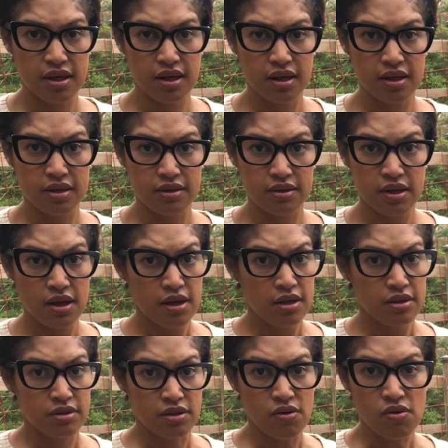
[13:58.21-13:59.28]
And
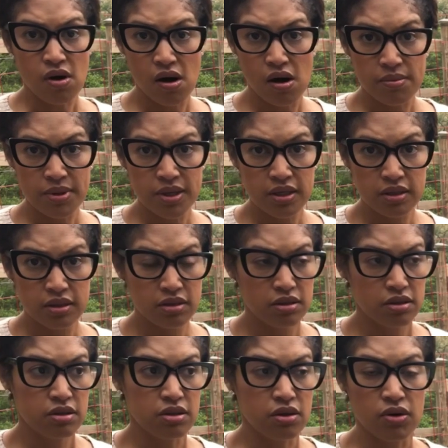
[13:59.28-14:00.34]
don't call me,
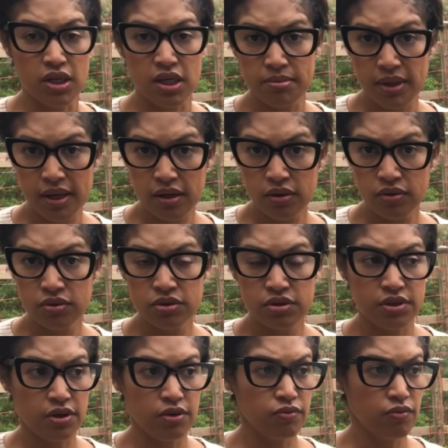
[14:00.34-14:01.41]
don't email,
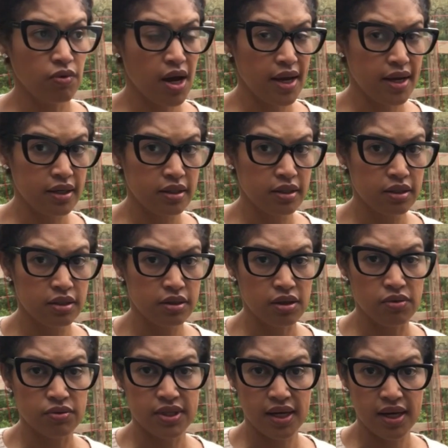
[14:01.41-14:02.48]
don't write,
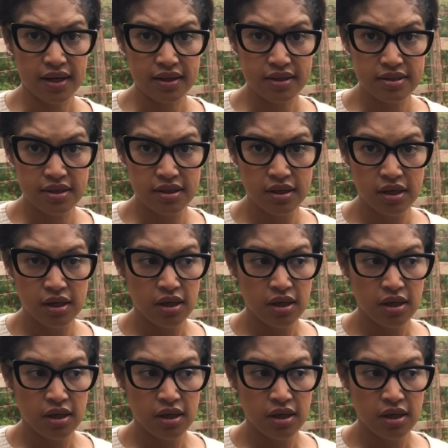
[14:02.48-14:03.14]
don't text,